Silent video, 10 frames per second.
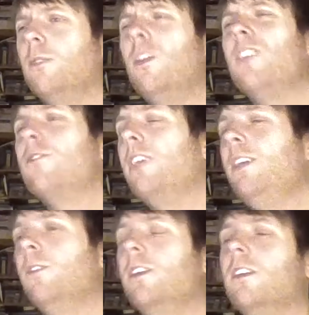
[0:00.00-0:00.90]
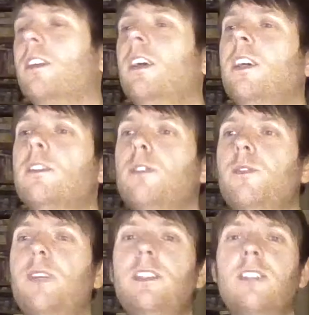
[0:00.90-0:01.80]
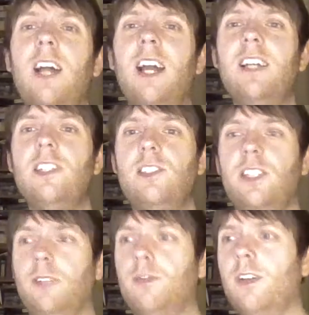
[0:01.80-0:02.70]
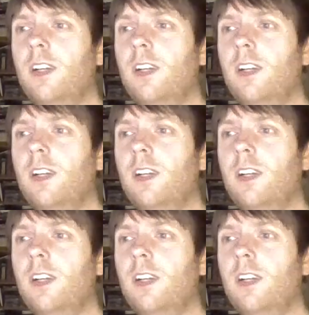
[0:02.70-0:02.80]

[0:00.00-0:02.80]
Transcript: What a great word. To have invented the handkerchief.